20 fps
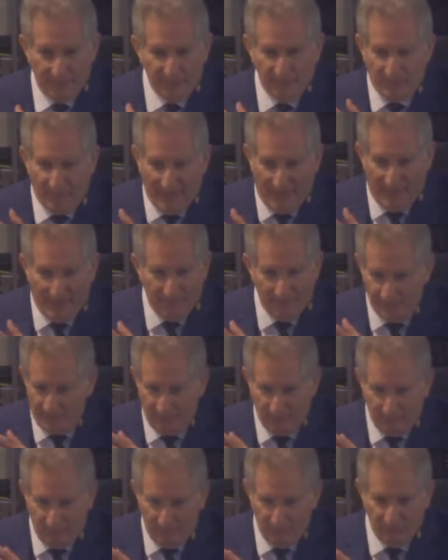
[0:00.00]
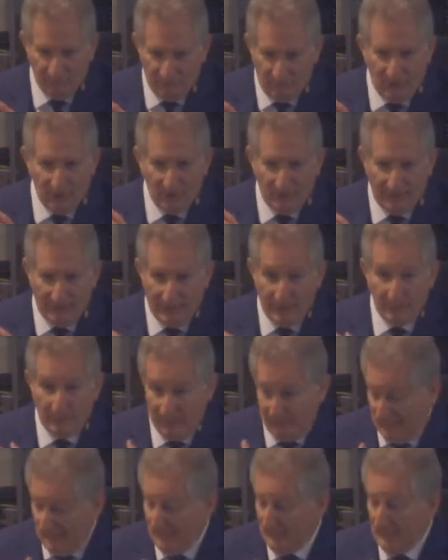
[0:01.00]
It was bad. It was, it was ugly.
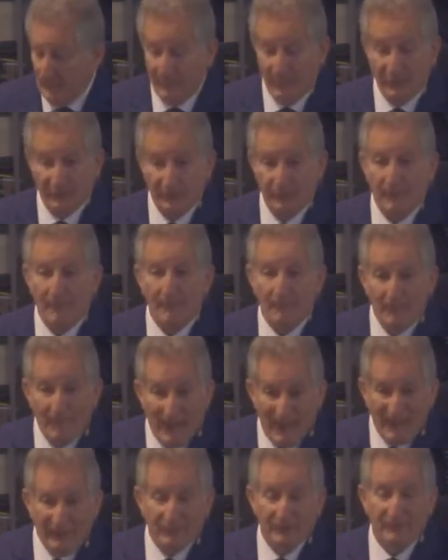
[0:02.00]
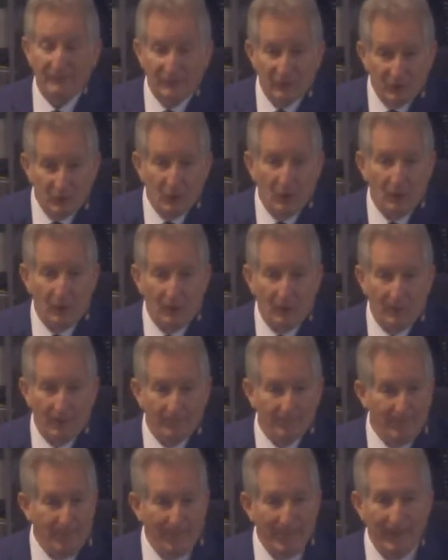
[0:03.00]
Anyway, it left me with this massive scar.
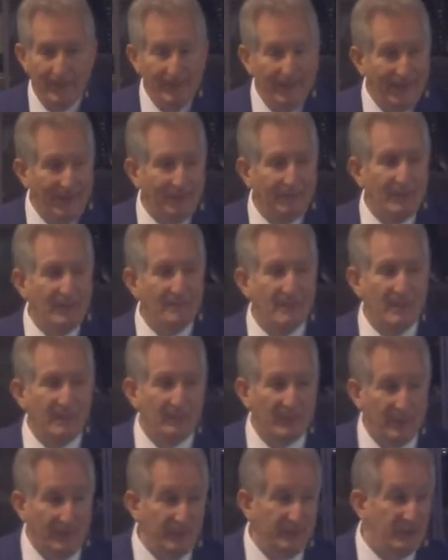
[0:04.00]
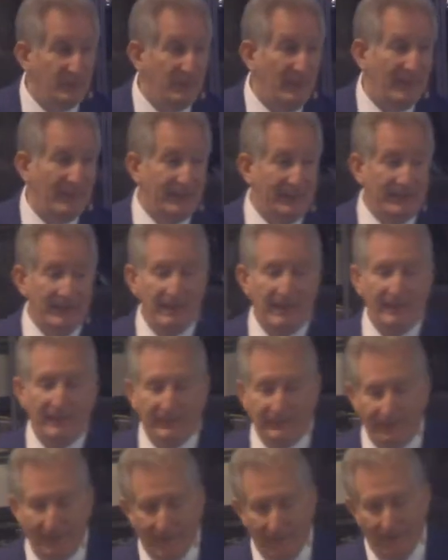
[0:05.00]
And I remember, this is back in the
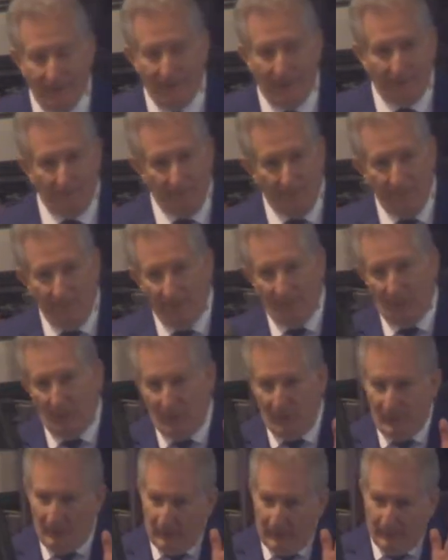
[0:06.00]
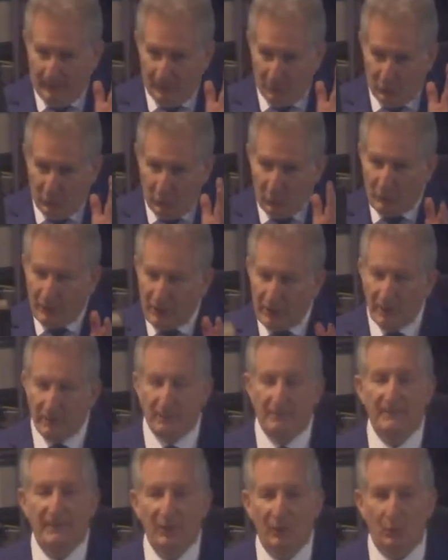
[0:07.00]
80s, I remember I was looking in
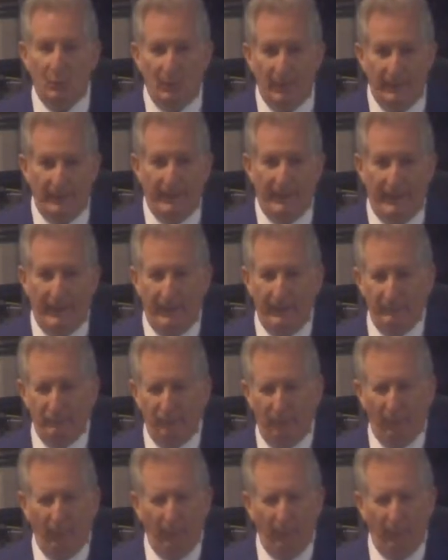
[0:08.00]
the mirror one day